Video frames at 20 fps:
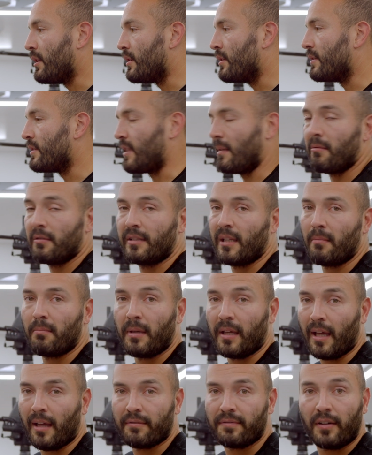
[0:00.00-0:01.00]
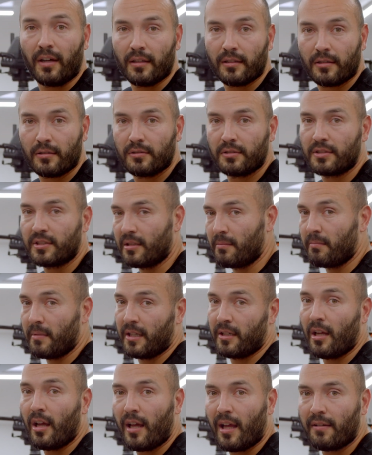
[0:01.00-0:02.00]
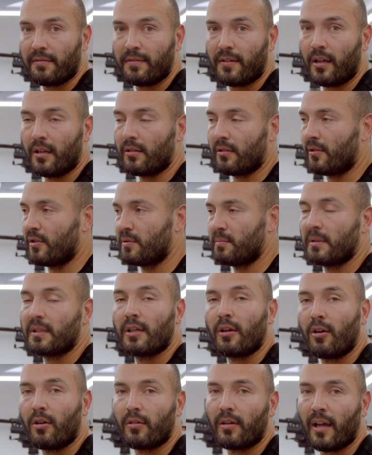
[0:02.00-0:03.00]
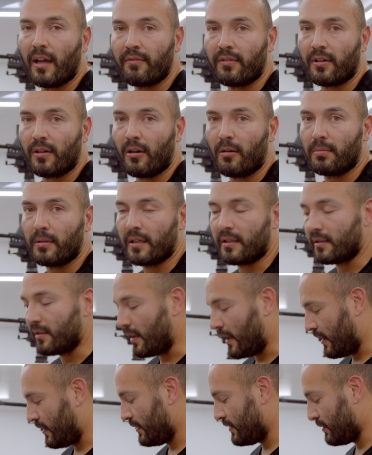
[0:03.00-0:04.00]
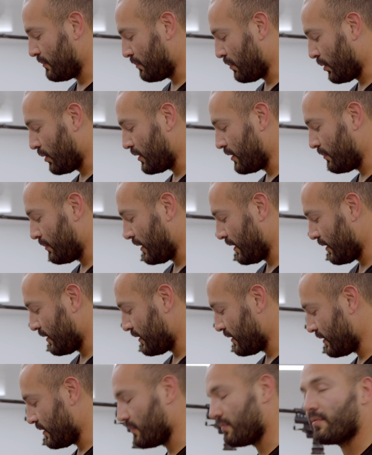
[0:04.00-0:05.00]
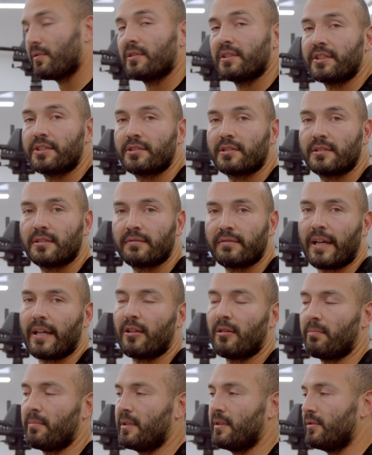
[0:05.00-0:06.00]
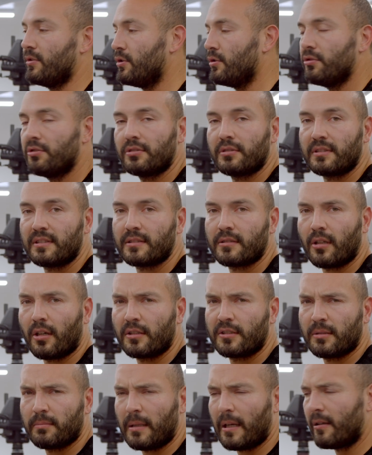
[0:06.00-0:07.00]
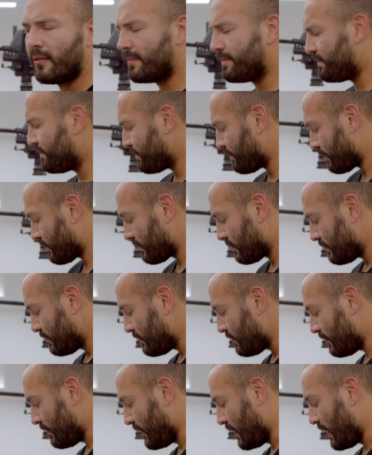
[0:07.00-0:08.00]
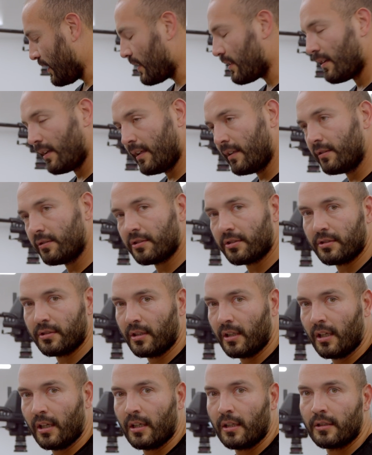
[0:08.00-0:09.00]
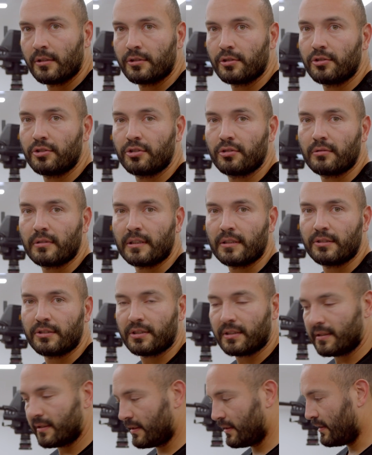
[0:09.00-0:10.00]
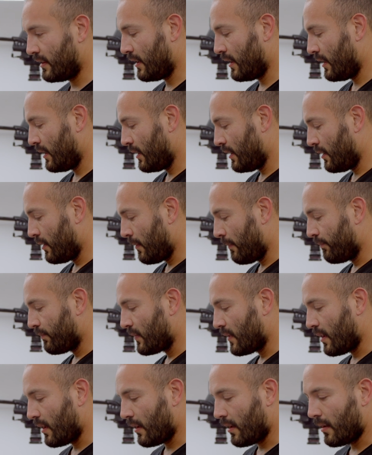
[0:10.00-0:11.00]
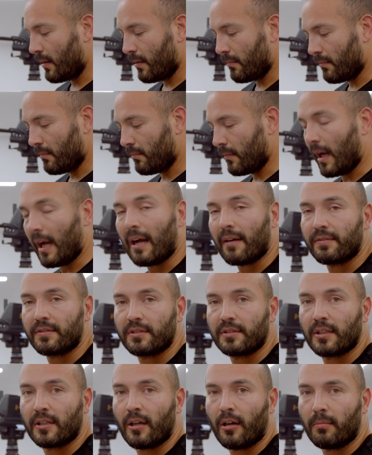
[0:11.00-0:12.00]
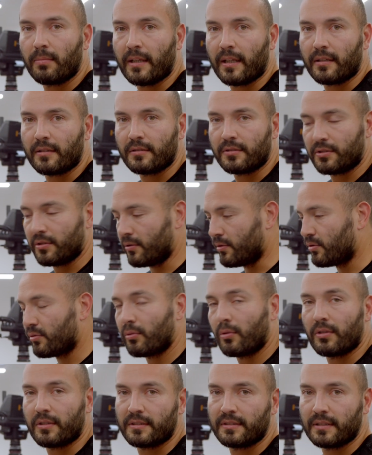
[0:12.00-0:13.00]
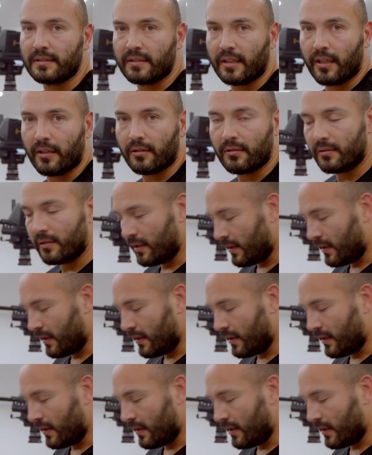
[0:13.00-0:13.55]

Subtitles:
Some of them may have follicles, some may not have follicles, but they all have a gallbladder. And it's important because the follicular development usually starts about 1 inch to 2 inches after the gallbladder, so towards the tail.